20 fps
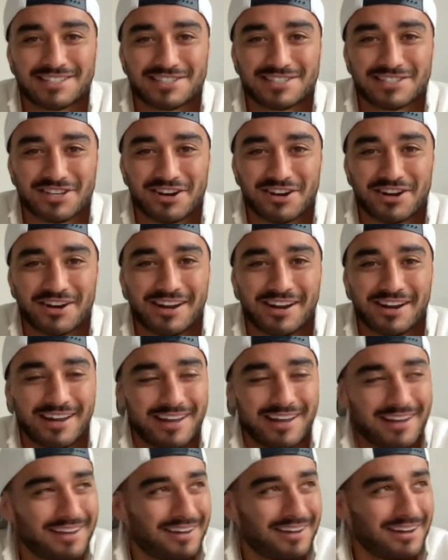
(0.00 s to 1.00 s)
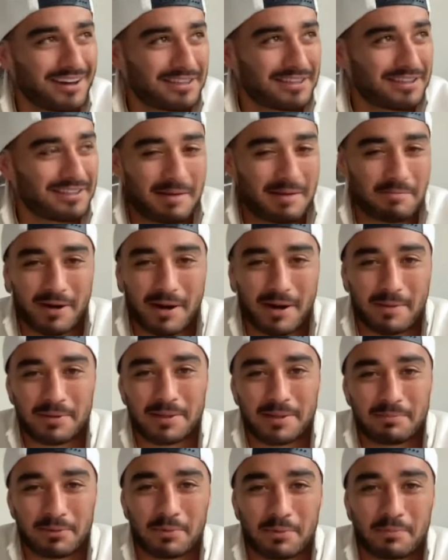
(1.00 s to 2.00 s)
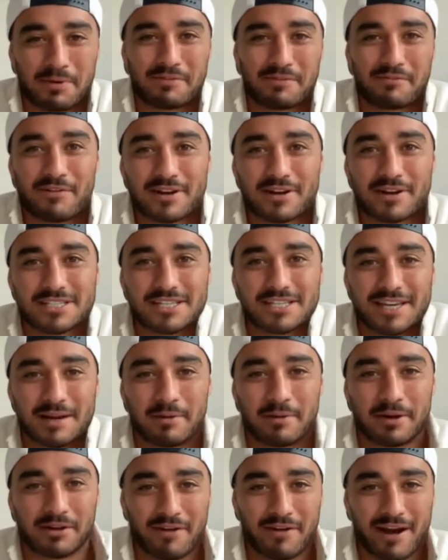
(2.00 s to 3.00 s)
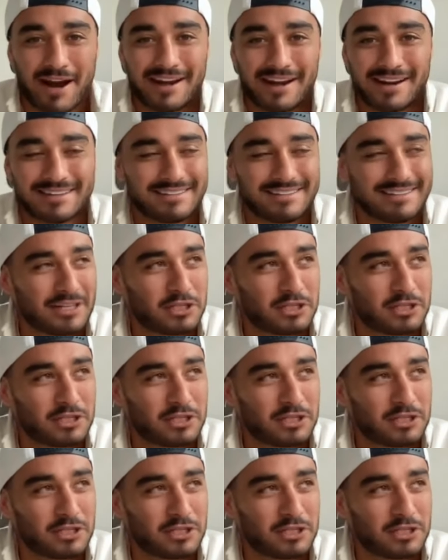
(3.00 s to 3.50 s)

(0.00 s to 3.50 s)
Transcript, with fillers: So I think that might be the blueprint for us to get a bit of rain in,